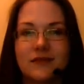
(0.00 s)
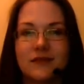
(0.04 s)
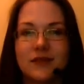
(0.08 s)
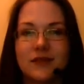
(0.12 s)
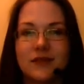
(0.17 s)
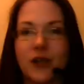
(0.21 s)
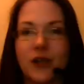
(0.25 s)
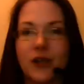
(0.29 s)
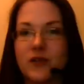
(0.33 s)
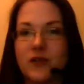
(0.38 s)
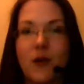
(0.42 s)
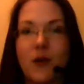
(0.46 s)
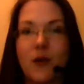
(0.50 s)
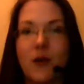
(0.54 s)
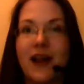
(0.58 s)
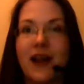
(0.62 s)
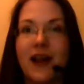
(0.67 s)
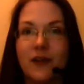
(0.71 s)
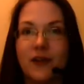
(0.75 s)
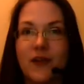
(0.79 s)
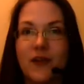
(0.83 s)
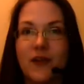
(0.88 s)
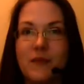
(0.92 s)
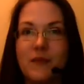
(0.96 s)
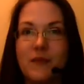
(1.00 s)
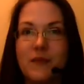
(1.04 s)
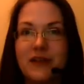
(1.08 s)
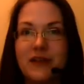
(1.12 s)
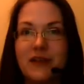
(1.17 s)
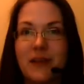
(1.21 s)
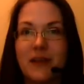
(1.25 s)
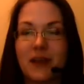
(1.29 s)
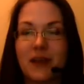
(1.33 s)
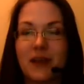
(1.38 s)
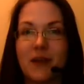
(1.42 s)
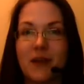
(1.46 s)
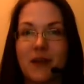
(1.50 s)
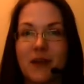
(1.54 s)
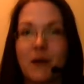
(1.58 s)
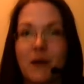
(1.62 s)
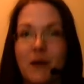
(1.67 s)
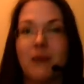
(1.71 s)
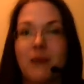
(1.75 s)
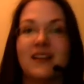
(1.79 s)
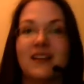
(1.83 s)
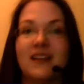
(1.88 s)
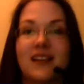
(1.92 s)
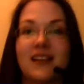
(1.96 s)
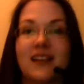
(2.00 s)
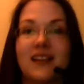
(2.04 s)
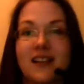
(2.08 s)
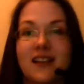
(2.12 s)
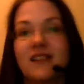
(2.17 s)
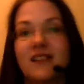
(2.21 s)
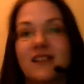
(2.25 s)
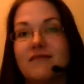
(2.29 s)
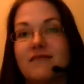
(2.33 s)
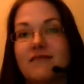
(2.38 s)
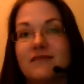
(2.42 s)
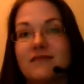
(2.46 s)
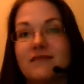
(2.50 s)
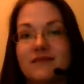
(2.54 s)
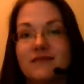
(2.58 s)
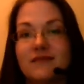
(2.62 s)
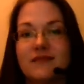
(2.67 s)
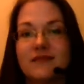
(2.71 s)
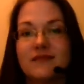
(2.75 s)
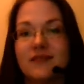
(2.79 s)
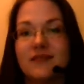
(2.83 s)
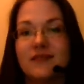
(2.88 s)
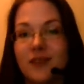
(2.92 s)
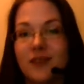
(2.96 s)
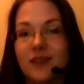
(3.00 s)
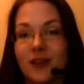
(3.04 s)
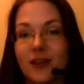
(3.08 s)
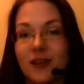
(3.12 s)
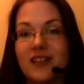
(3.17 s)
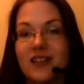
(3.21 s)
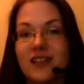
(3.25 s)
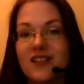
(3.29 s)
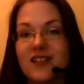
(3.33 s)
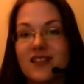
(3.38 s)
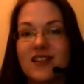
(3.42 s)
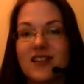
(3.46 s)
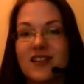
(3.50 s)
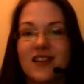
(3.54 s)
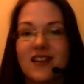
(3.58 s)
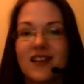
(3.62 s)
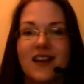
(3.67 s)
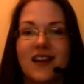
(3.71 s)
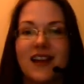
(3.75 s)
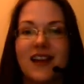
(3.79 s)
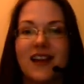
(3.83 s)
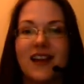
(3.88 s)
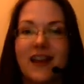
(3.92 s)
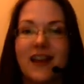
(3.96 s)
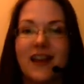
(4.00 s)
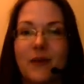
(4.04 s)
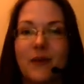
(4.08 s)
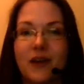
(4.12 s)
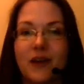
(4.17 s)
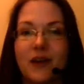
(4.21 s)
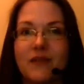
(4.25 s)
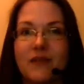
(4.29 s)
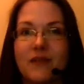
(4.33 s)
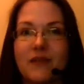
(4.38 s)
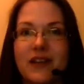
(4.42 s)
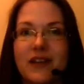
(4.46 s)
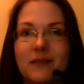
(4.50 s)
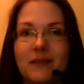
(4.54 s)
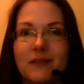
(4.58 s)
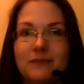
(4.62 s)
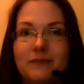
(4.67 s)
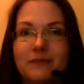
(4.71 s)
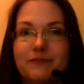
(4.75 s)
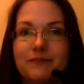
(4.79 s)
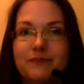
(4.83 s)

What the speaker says: goes away on them and they become public knowledge and anyone can read them.